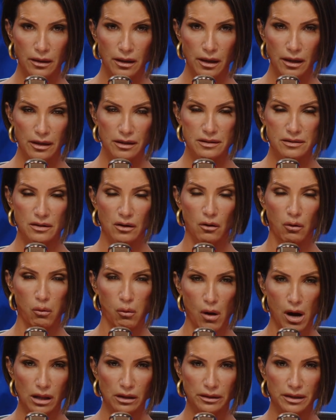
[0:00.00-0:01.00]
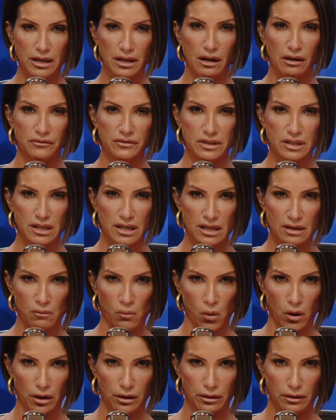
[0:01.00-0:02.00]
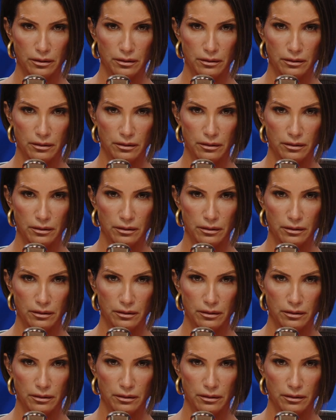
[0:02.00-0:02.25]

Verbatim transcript: It is equality of teamwork.